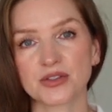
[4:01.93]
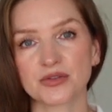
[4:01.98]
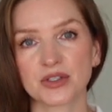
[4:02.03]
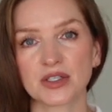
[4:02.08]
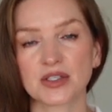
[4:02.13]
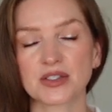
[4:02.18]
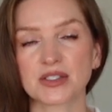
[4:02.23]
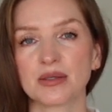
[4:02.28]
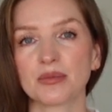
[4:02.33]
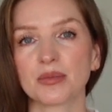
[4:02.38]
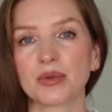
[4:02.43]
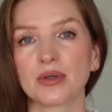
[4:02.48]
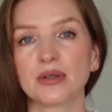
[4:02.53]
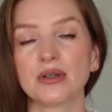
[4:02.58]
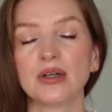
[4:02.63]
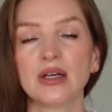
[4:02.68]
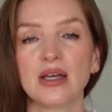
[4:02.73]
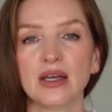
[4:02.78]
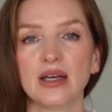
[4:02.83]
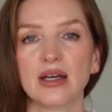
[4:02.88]
For example,
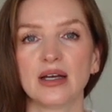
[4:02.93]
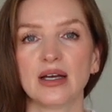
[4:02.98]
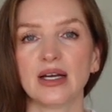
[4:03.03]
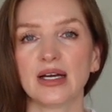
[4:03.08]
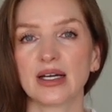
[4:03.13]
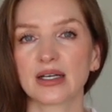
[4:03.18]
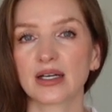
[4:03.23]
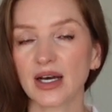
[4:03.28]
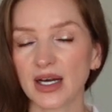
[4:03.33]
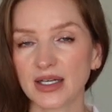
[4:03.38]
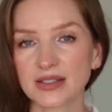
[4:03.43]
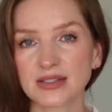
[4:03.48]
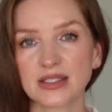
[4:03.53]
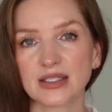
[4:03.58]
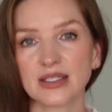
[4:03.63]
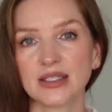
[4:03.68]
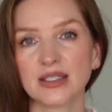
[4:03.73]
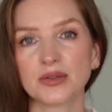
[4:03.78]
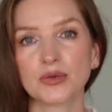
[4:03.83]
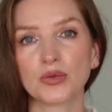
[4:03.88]

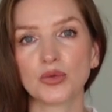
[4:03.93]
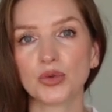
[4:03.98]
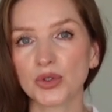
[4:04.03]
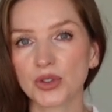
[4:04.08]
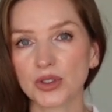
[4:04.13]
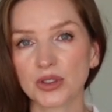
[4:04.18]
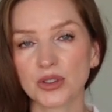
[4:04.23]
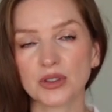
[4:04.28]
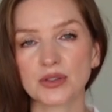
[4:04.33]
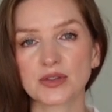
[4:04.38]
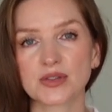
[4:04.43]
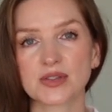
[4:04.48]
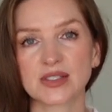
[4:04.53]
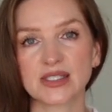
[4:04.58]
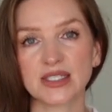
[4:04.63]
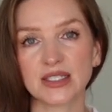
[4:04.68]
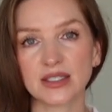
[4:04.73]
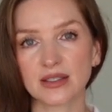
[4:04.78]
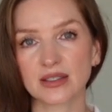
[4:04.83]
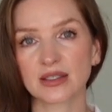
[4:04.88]
cotton, wool,
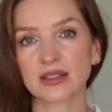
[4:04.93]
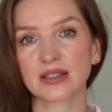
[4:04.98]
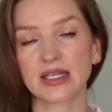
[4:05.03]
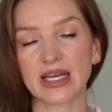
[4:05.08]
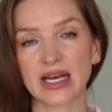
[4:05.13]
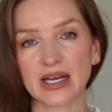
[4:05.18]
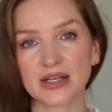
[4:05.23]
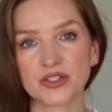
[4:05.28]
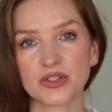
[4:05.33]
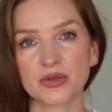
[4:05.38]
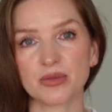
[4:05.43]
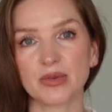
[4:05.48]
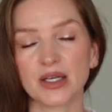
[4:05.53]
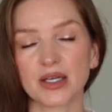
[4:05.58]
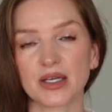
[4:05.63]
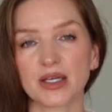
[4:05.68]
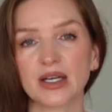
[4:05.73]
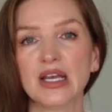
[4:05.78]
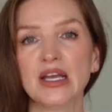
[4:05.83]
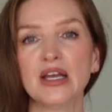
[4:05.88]
silk,
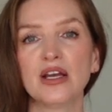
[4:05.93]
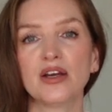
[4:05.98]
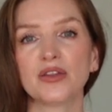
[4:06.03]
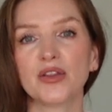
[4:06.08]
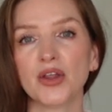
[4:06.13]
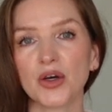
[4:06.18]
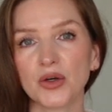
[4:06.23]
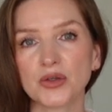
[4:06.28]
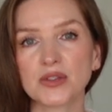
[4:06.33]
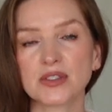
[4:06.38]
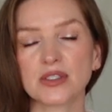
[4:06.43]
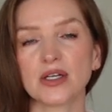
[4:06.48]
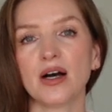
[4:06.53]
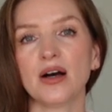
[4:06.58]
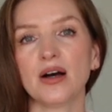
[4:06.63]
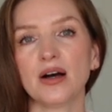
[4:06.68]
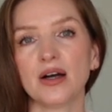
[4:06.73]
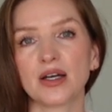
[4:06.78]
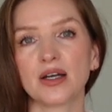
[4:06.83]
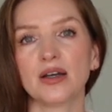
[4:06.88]
cashmere. Those
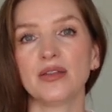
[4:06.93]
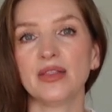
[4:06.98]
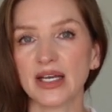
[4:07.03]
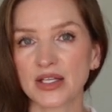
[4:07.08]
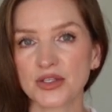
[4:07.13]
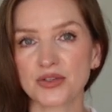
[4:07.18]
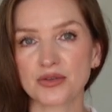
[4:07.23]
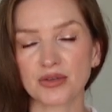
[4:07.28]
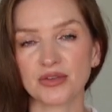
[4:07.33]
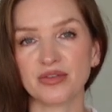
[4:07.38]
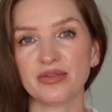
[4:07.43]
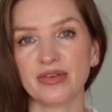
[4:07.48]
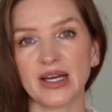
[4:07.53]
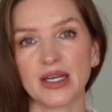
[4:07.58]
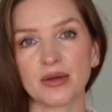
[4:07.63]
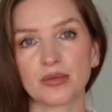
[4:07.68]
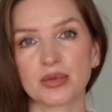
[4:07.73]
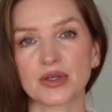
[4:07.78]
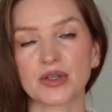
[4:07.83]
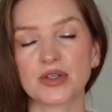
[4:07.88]
are natural
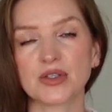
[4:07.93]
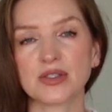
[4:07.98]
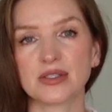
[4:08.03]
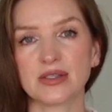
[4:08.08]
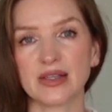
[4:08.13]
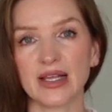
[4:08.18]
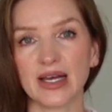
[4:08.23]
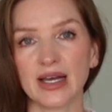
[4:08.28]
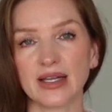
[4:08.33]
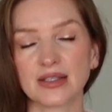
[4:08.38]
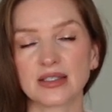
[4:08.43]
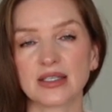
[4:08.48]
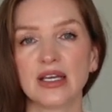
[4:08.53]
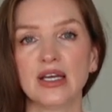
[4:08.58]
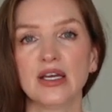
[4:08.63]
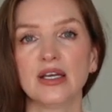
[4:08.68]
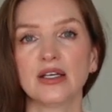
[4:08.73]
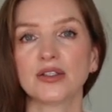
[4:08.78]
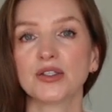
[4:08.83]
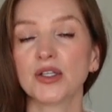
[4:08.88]
fibers that
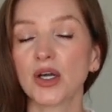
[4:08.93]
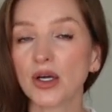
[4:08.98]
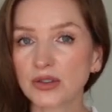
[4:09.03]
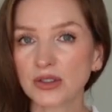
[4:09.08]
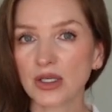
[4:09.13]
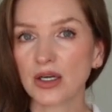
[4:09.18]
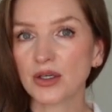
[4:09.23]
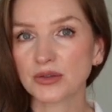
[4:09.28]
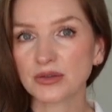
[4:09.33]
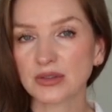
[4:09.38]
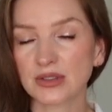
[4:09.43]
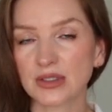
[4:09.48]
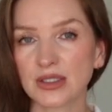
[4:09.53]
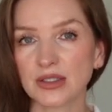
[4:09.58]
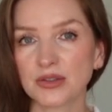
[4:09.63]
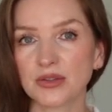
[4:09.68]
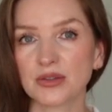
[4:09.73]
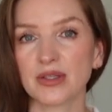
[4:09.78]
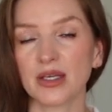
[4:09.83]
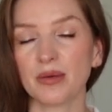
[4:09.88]
not only
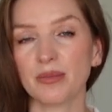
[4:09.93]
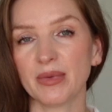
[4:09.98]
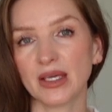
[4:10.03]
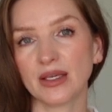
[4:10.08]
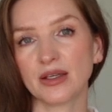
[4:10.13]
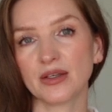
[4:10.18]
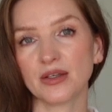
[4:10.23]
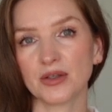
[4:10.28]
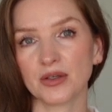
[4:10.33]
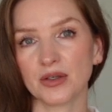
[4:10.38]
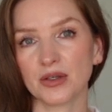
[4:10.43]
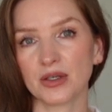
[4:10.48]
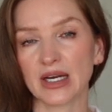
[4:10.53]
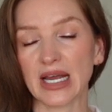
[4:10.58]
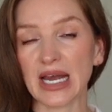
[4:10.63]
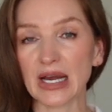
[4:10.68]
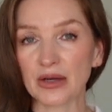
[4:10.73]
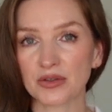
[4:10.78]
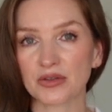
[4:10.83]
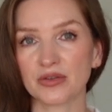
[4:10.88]
do they make your
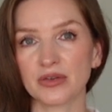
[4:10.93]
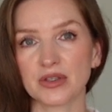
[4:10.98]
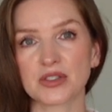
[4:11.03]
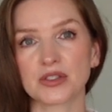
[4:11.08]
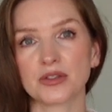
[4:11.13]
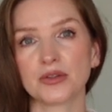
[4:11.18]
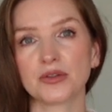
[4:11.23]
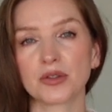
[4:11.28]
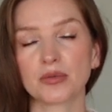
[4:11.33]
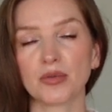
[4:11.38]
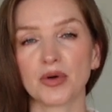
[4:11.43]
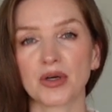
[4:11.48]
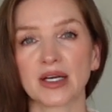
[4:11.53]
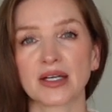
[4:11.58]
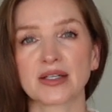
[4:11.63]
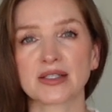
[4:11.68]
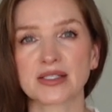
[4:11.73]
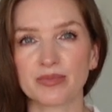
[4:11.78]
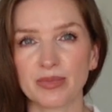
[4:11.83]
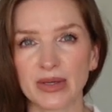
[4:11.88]
outfits look more
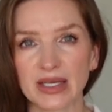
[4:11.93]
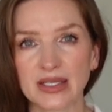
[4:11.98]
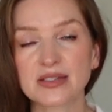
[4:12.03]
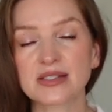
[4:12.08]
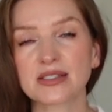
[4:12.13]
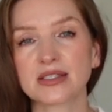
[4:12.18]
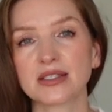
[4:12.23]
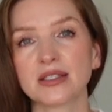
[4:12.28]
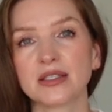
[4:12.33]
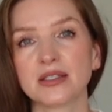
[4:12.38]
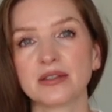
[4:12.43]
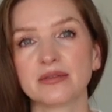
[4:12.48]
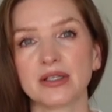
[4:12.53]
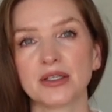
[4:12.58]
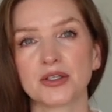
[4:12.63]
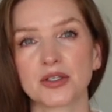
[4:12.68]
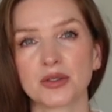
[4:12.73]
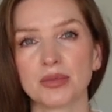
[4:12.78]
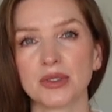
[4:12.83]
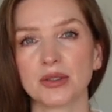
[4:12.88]
expensive, a
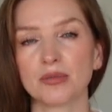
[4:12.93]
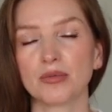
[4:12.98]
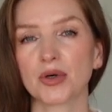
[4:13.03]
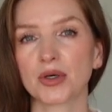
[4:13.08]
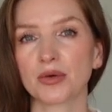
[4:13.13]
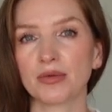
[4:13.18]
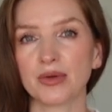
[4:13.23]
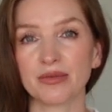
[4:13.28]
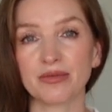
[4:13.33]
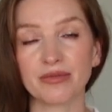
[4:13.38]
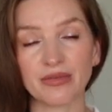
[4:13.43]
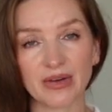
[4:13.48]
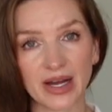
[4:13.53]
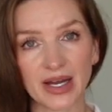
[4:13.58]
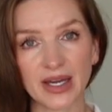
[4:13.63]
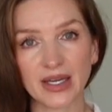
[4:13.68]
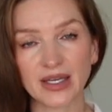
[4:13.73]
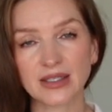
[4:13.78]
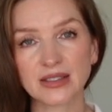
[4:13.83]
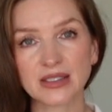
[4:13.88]
little bit more
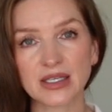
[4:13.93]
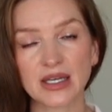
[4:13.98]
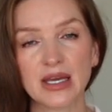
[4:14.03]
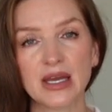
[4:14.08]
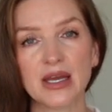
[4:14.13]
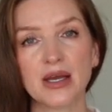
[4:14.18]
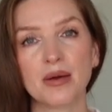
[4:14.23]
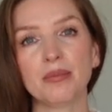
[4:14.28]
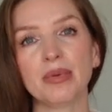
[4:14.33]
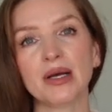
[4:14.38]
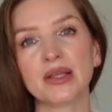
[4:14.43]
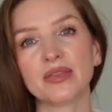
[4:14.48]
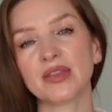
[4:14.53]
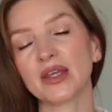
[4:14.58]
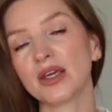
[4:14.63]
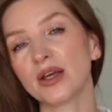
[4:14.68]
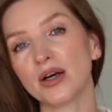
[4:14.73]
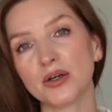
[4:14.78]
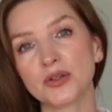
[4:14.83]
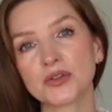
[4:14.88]
refined, but
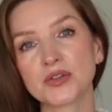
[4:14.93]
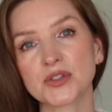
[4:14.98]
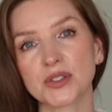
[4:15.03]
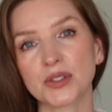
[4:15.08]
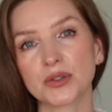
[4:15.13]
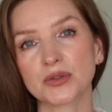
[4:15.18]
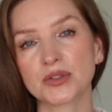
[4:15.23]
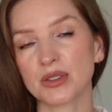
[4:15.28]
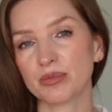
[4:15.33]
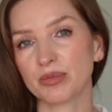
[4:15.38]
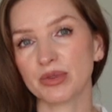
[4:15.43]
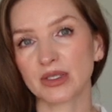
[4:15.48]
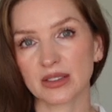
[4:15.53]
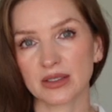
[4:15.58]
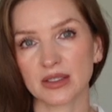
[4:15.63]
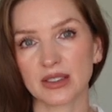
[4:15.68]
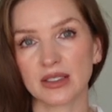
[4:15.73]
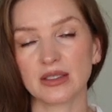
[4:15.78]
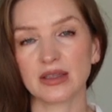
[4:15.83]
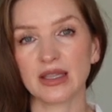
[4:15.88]
they also
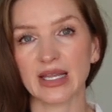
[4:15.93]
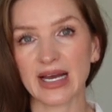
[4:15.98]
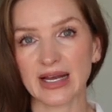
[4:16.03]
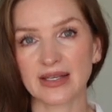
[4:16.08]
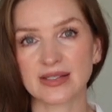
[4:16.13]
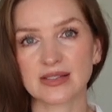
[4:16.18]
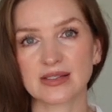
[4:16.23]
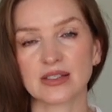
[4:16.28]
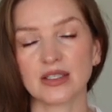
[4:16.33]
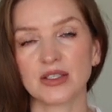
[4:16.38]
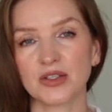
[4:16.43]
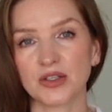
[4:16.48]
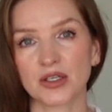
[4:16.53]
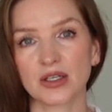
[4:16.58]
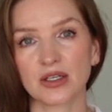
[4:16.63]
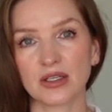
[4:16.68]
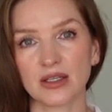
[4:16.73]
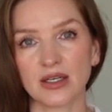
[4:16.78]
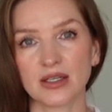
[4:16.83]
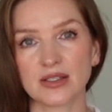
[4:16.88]
typically last in your
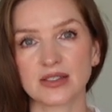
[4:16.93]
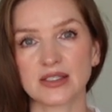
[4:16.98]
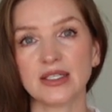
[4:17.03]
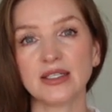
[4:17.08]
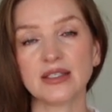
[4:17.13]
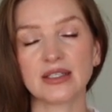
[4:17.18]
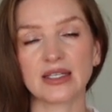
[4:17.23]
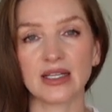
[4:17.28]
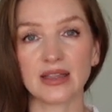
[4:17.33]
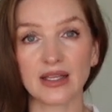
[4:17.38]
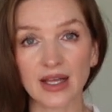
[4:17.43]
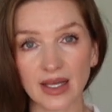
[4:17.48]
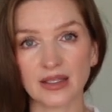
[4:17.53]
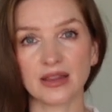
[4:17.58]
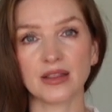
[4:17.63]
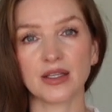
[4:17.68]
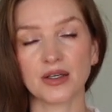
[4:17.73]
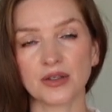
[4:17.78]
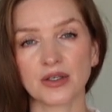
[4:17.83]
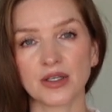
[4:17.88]
closet a lot
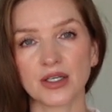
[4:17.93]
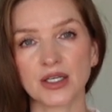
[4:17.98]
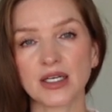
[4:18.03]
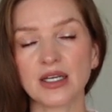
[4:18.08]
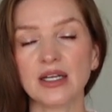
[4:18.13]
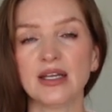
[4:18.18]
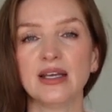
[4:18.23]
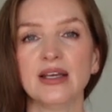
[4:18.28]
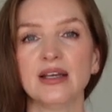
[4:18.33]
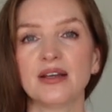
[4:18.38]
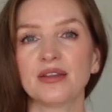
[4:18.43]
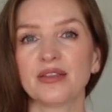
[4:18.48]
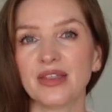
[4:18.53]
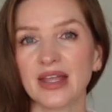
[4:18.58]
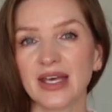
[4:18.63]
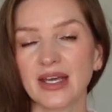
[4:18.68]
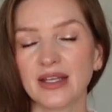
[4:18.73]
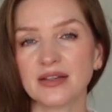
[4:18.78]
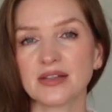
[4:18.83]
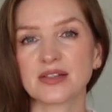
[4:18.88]
longer
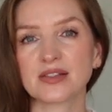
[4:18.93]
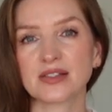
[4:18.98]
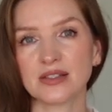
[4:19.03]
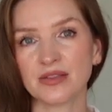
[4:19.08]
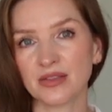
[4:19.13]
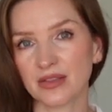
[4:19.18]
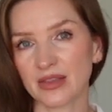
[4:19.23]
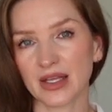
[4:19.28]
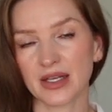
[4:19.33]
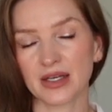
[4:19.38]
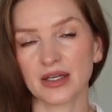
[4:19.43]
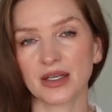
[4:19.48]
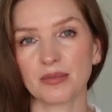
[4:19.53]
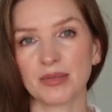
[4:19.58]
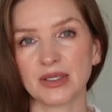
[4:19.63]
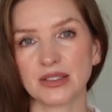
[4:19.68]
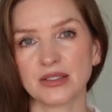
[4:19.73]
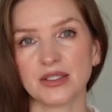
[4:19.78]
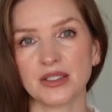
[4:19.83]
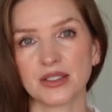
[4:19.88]
than synthetic
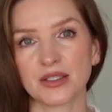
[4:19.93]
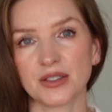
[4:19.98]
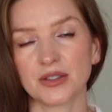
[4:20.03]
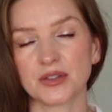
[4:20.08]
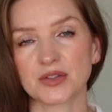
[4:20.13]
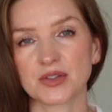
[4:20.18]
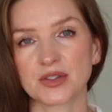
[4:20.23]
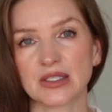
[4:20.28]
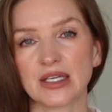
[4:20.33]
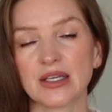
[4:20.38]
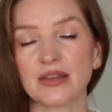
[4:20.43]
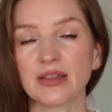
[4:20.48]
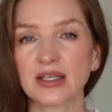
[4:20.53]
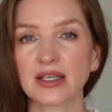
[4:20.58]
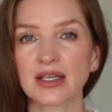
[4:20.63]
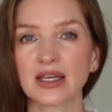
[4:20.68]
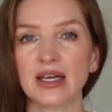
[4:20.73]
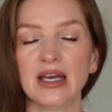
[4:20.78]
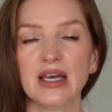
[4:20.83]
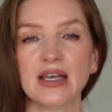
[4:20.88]
materials. I
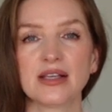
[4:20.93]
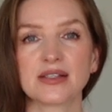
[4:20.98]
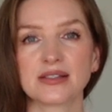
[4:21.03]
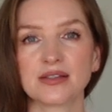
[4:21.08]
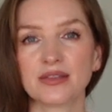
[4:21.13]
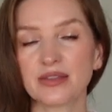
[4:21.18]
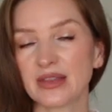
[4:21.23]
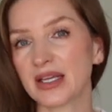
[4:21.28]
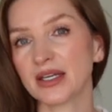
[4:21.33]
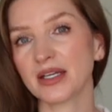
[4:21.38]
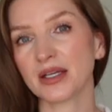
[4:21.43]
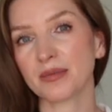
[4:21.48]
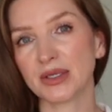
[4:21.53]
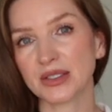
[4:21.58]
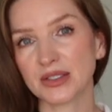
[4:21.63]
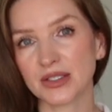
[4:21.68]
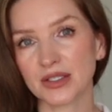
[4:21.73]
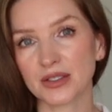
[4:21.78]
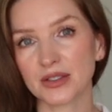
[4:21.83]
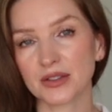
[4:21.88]
think synthetic
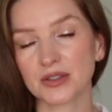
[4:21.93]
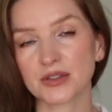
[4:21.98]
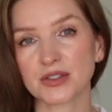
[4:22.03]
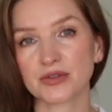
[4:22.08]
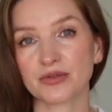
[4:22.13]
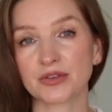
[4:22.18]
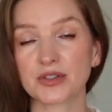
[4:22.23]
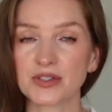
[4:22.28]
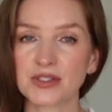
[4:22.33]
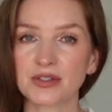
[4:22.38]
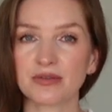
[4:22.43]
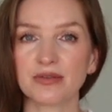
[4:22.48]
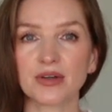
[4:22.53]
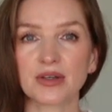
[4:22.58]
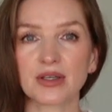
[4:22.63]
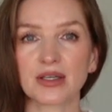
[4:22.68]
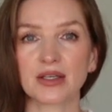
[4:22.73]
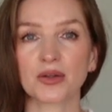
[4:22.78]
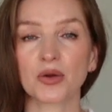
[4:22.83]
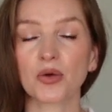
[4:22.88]
materials, first of all,
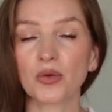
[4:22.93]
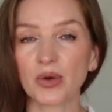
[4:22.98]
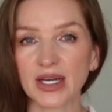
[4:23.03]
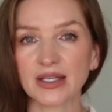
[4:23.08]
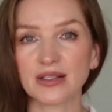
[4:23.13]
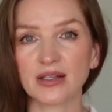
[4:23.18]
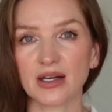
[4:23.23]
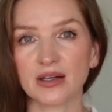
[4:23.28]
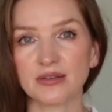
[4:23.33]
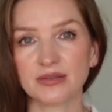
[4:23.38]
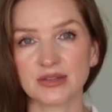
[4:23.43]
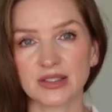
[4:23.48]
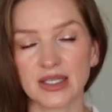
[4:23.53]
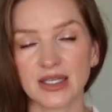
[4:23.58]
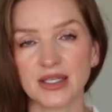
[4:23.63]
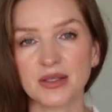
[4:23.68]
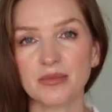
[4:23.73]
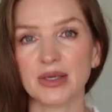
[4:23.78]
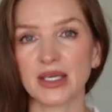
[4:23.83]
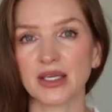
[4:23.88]
can quite
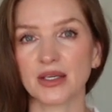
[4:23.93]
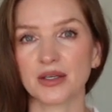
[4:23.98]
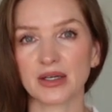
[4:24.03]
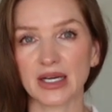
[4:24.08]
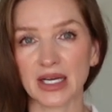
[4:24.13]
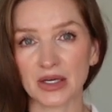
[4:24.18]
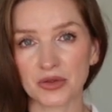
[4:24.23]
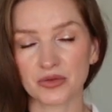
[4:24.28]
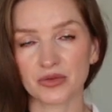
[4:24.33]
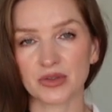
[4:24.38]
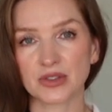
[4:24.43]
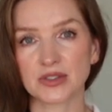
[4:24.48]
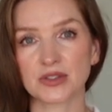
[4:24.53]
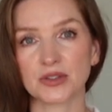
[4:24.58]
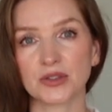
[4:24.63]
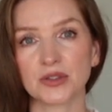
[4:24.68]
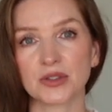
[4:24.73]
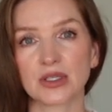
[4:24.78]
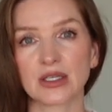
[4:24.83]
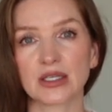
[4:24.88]
often make your outfits
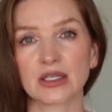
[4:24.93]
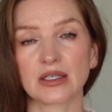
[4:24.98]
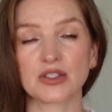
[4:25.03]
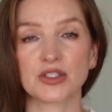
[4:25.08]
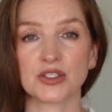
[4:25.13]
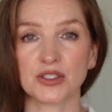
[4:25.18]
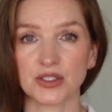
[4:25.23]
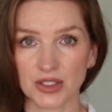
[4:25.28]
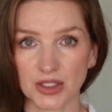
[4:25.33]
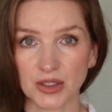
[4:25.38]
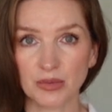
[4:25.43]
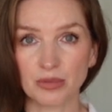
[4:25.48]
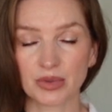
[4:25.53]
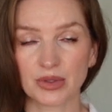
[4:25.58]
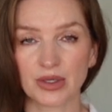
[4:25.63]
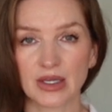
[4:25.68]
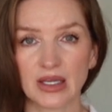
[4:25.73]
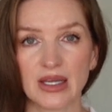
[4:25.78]
look cheap.